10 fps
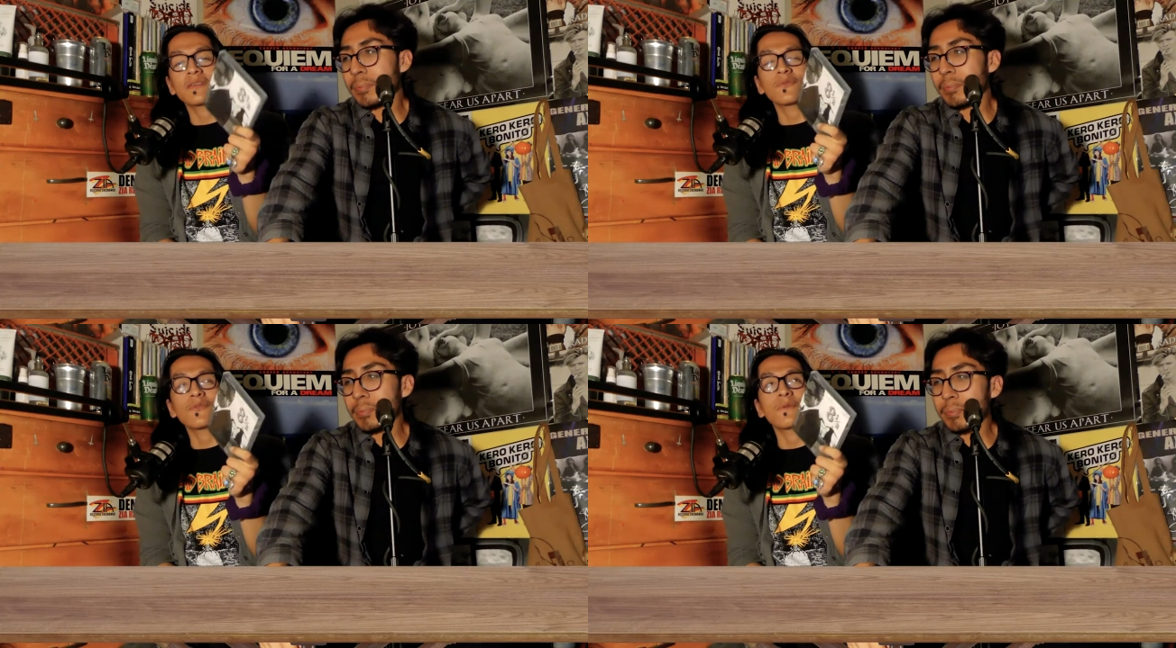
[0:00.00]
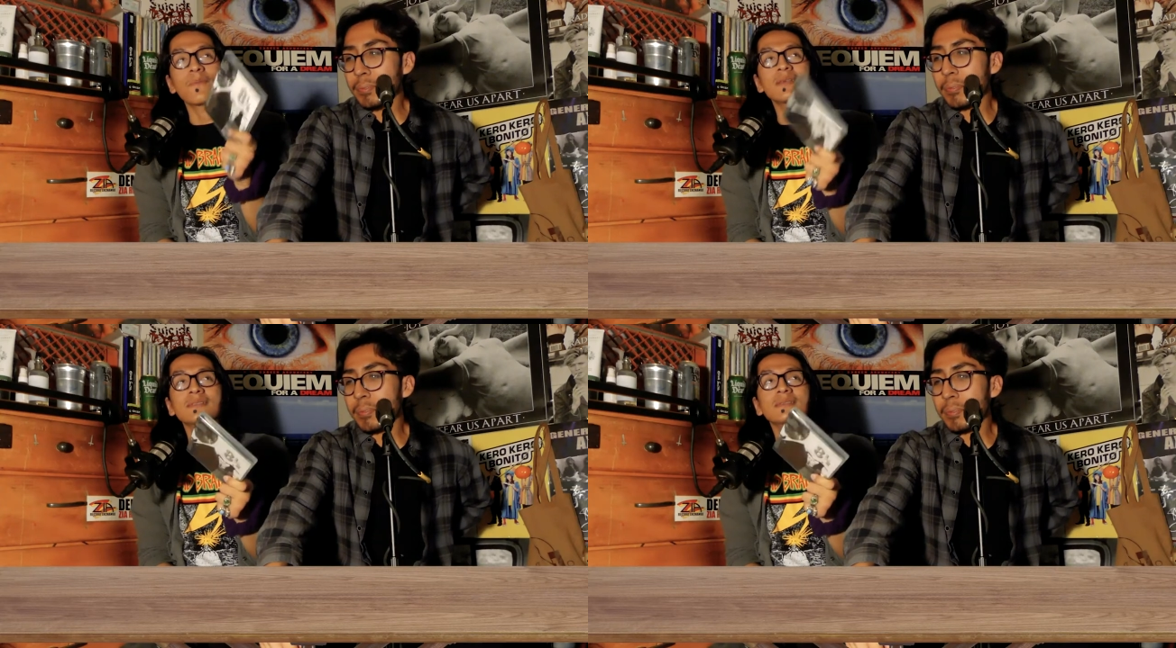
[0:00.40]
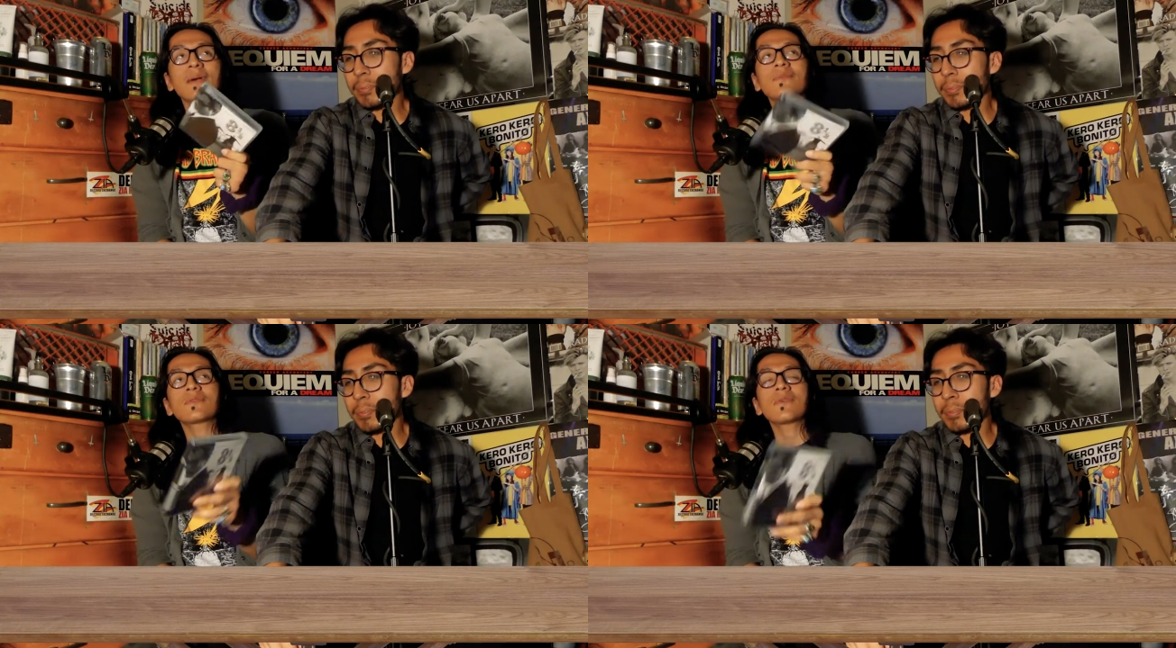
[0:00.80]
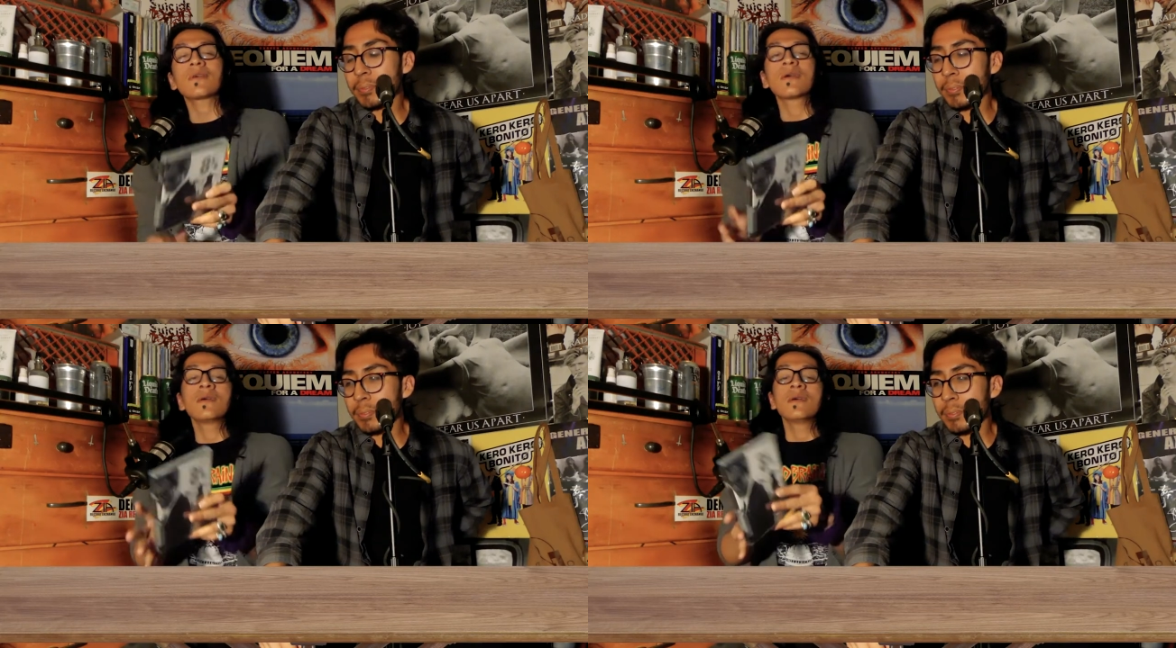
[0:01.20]
Speaker 1: I think one of the best examples of
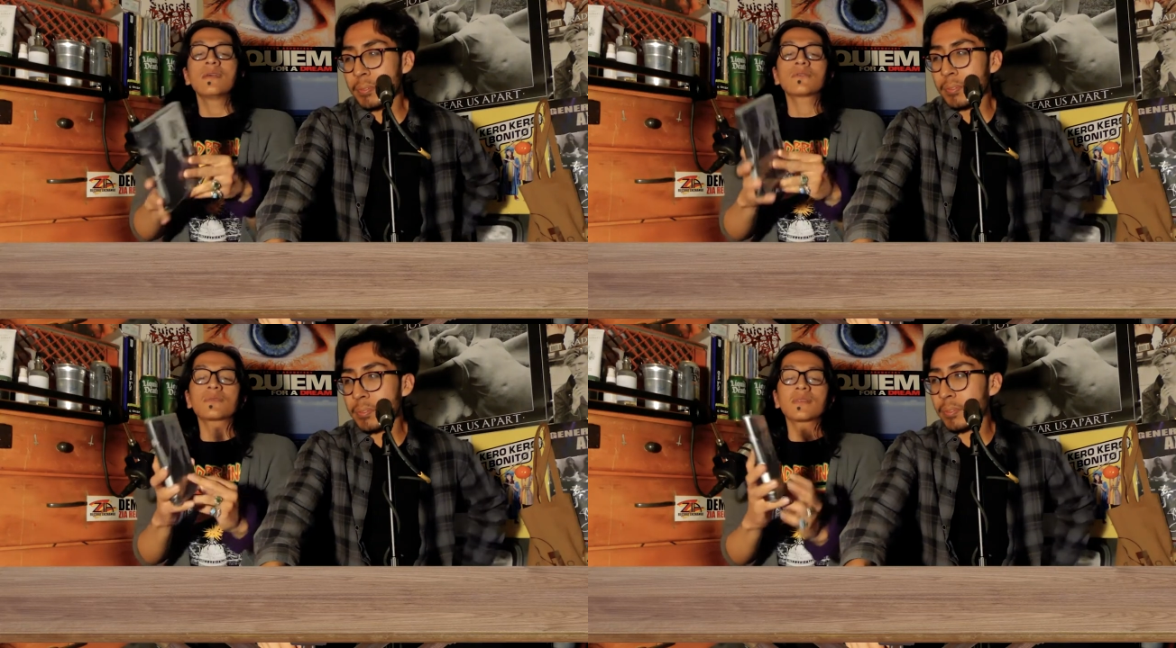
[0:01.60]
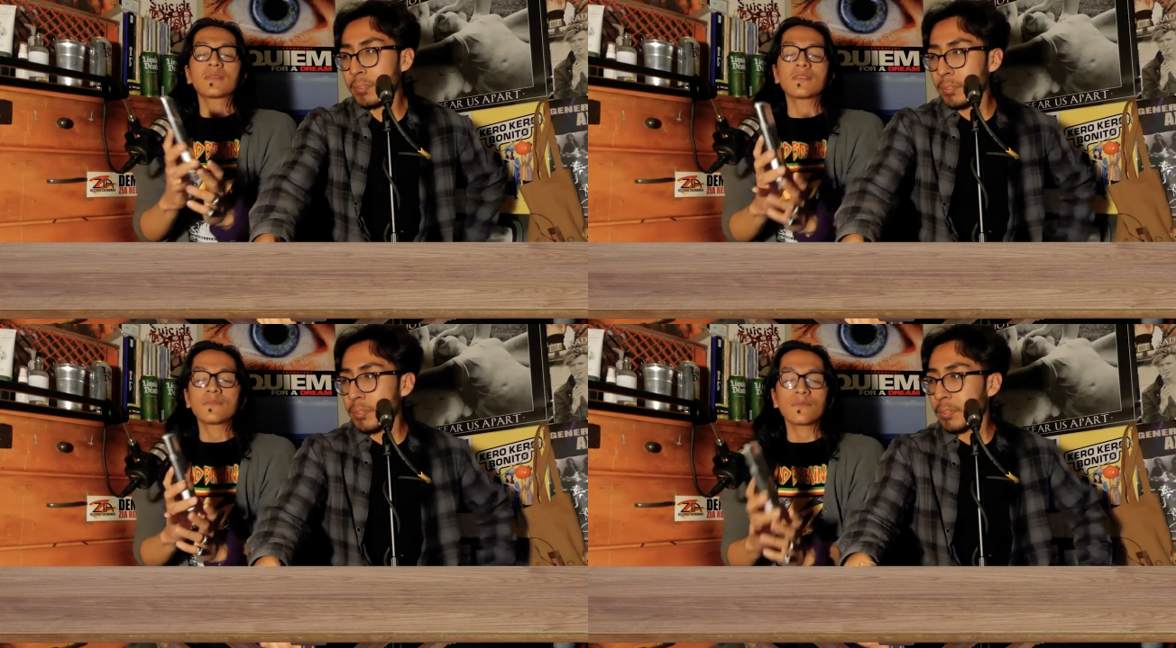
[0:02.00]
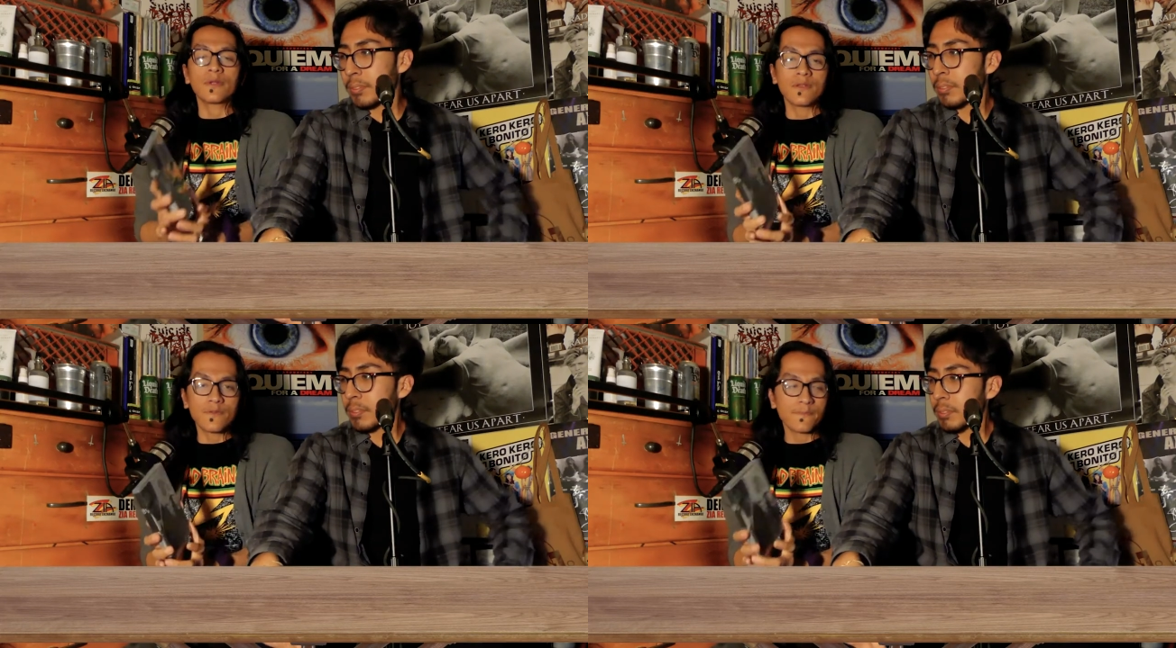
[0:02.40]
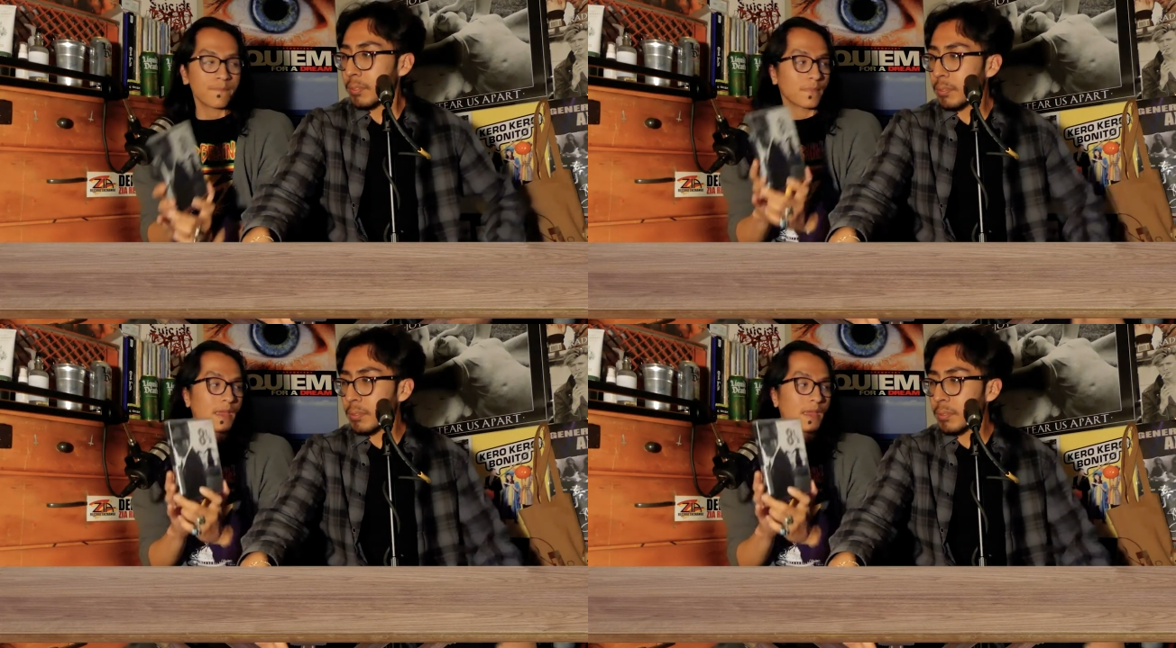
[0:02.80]
it. This one right here,